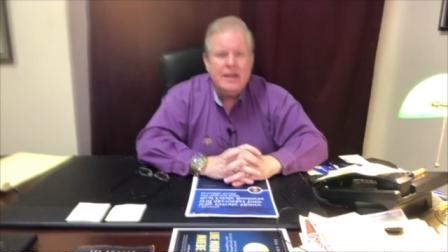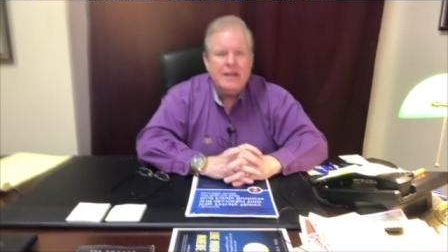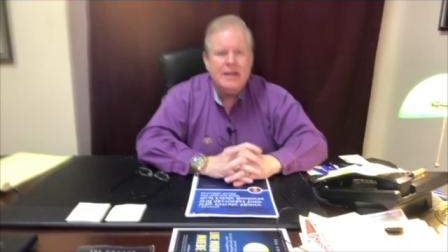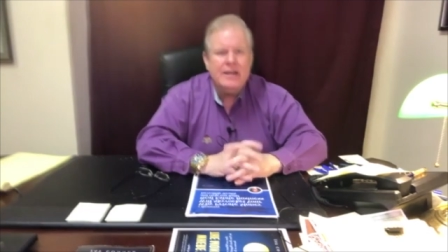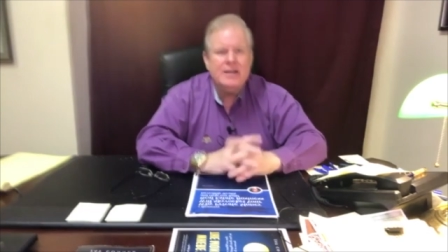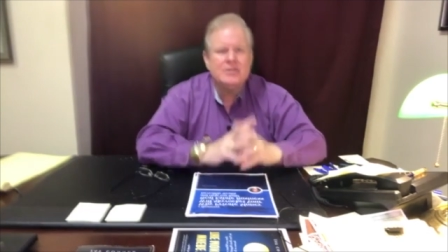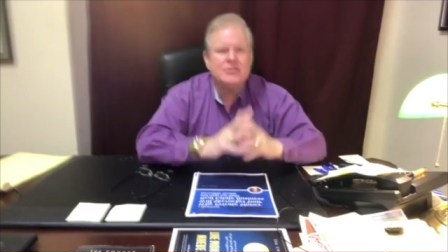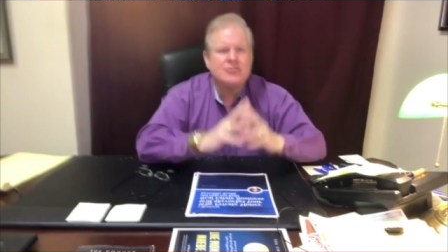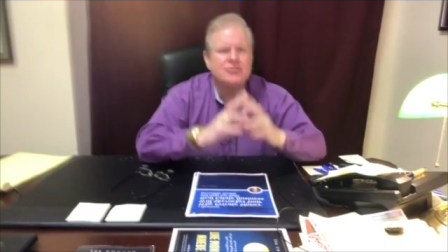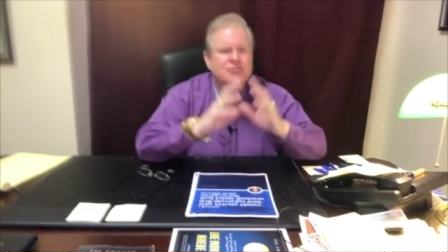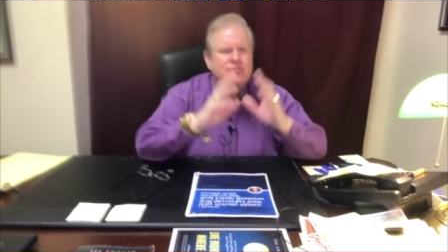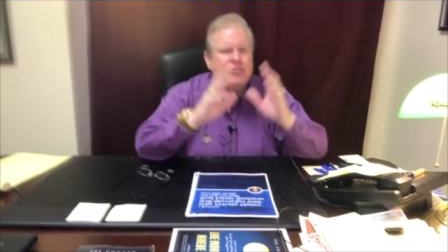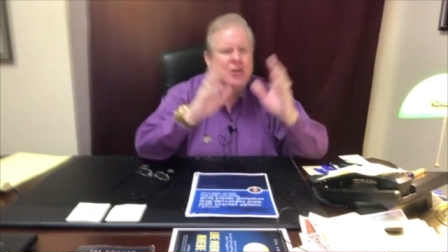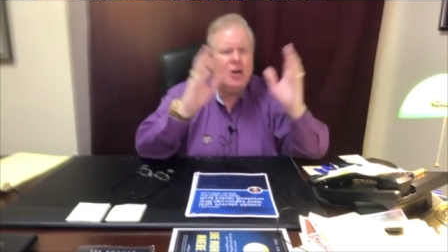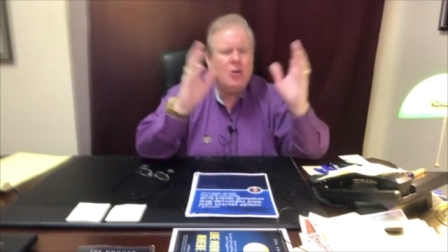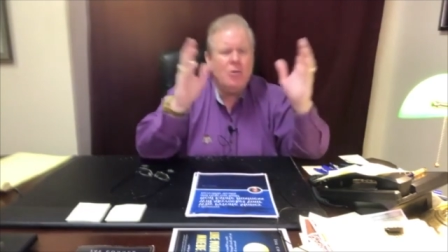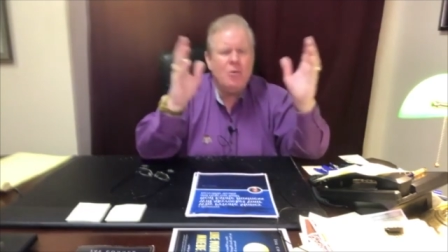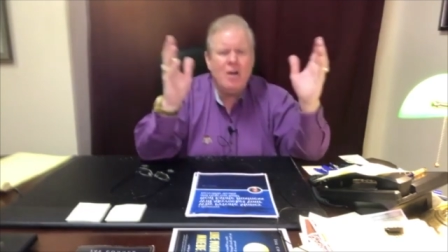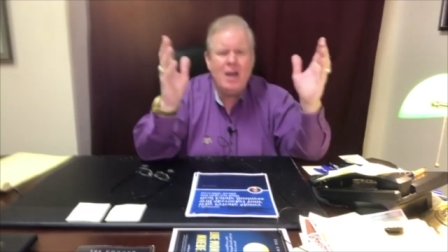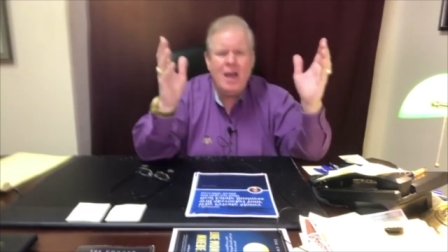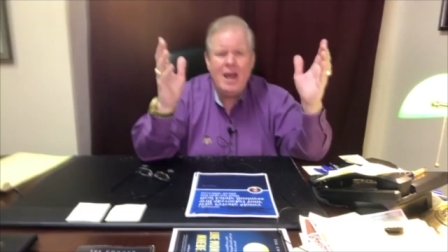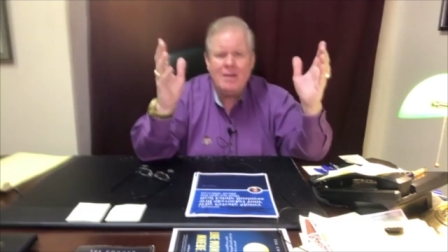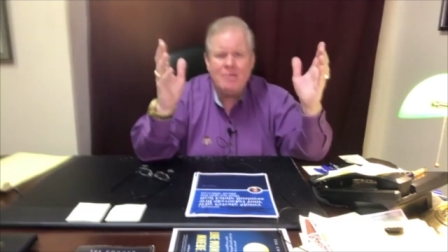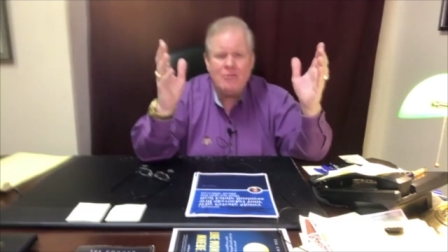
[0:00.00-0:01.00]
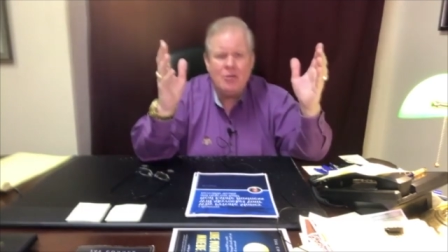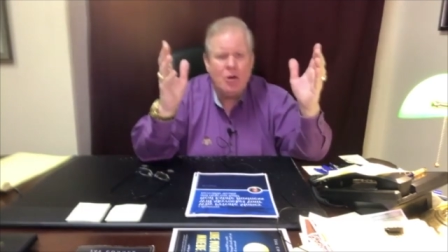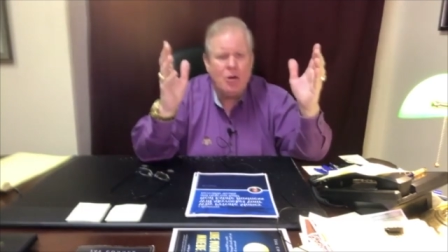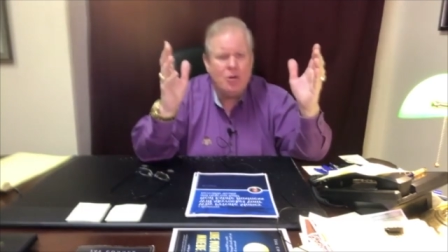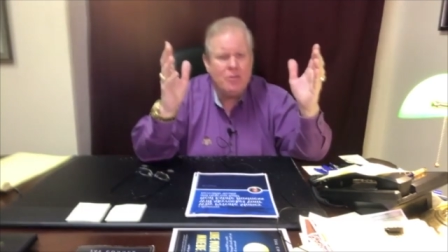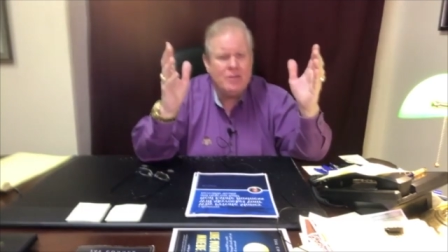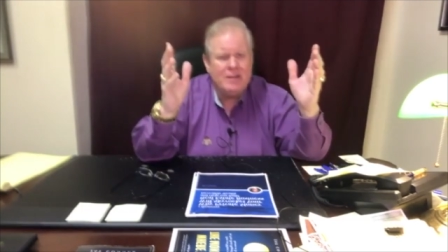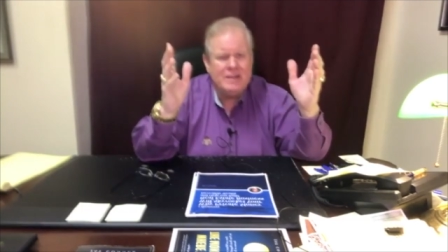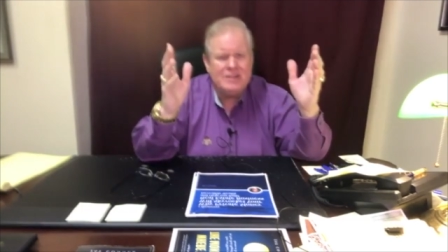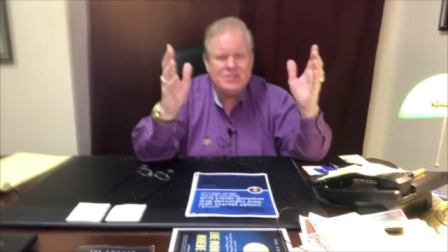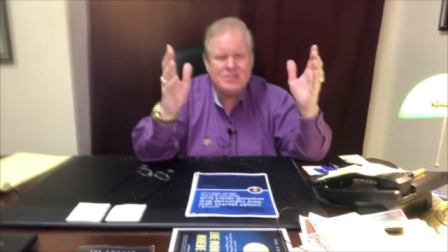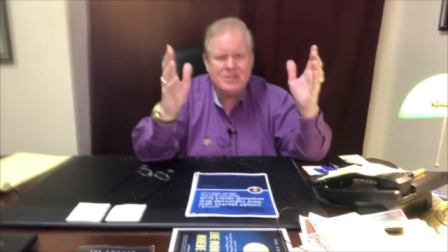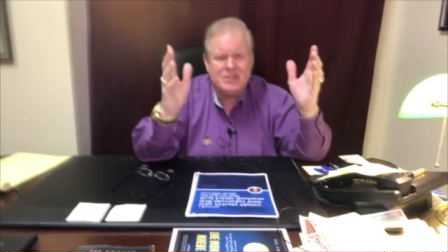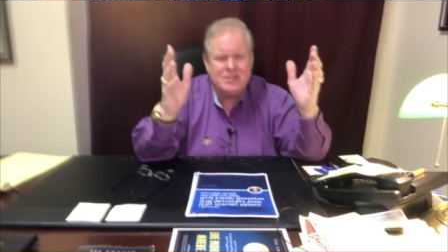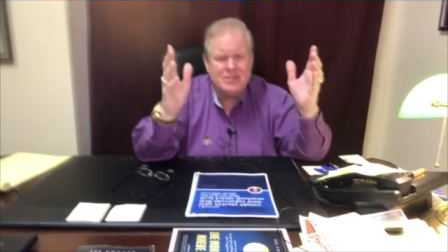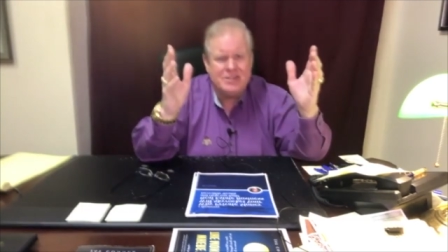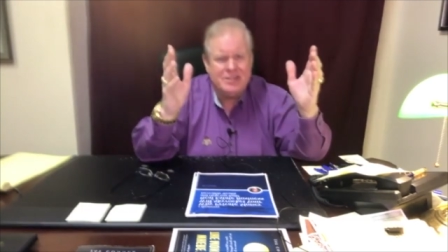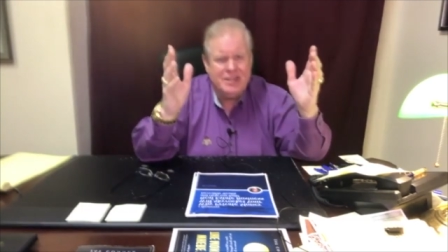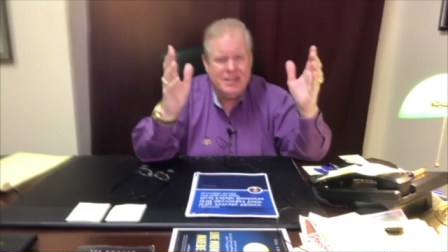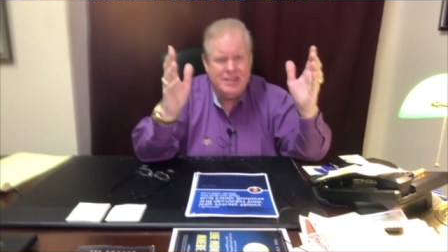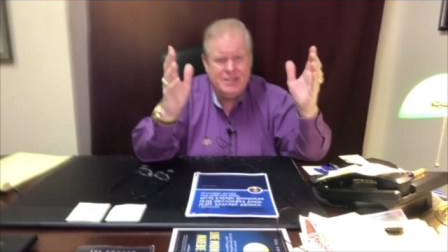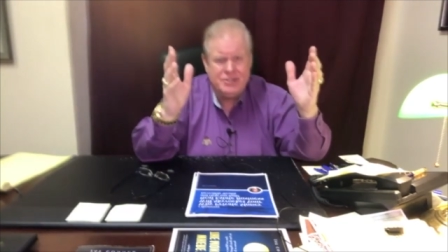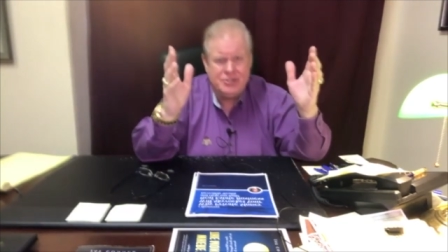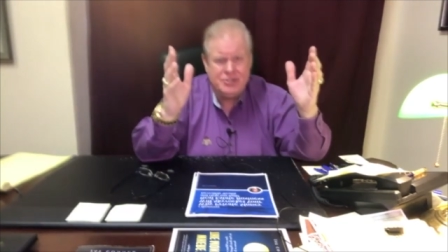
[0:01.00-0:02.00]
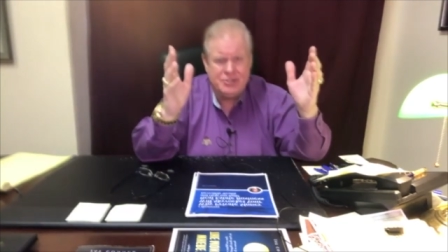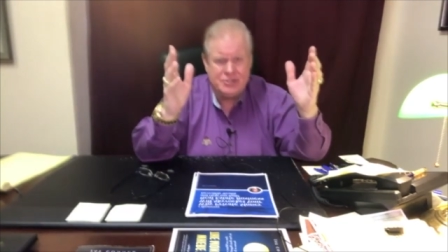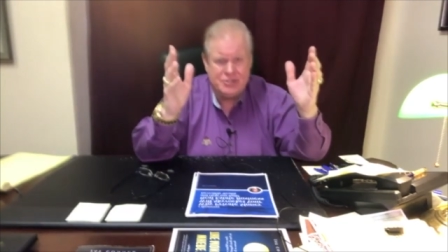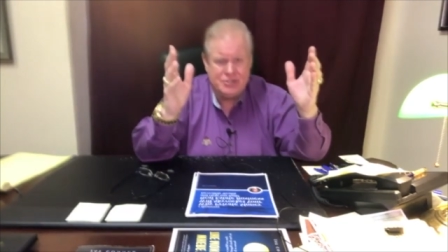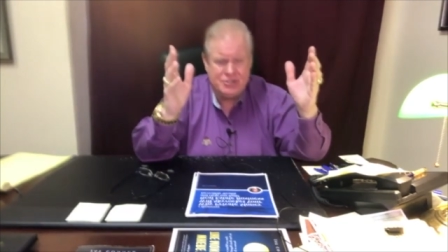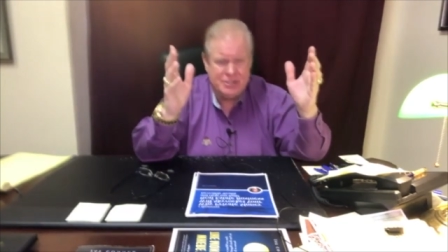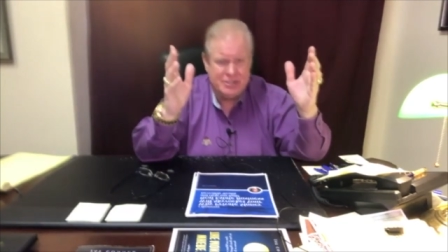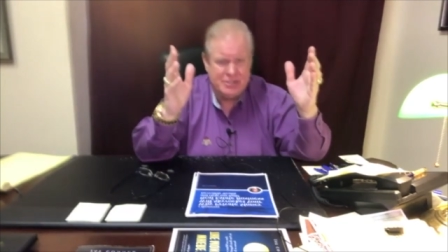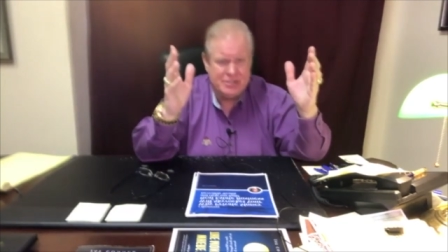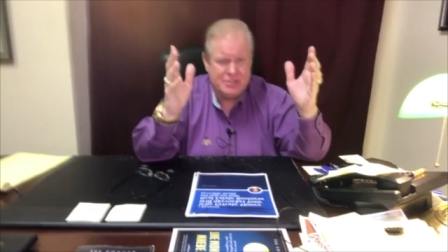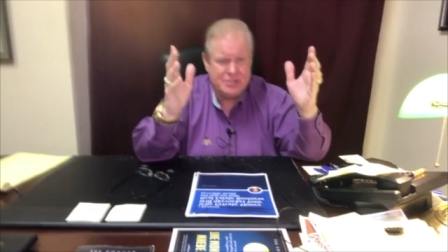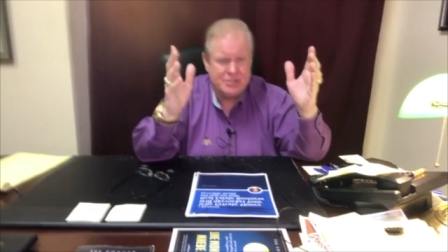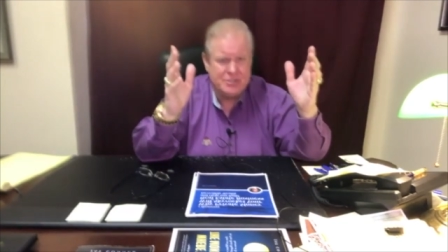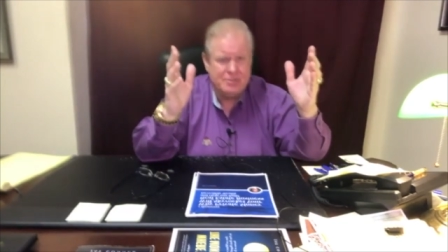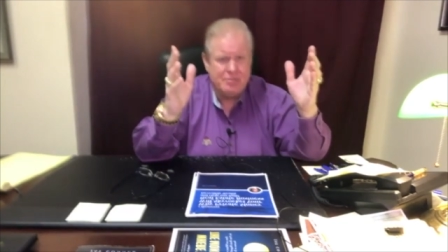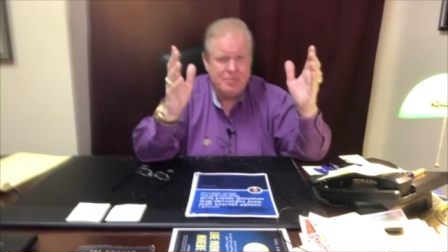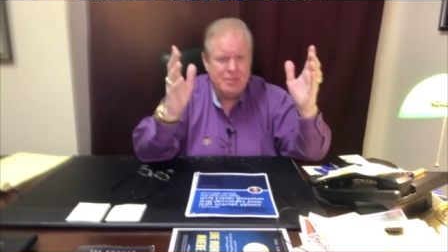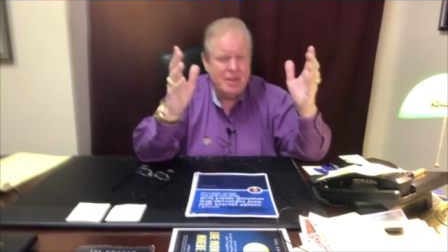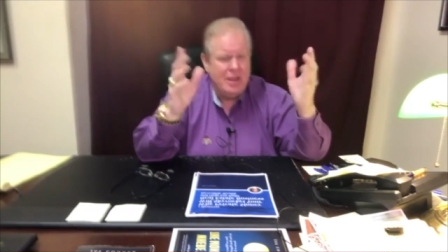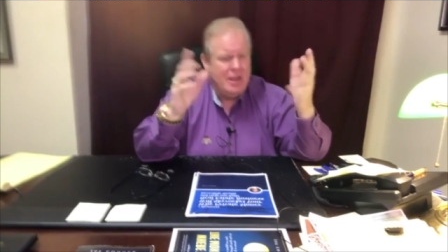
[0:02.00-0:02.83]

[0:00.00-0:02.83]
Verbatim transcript: is don't have all these contingencies.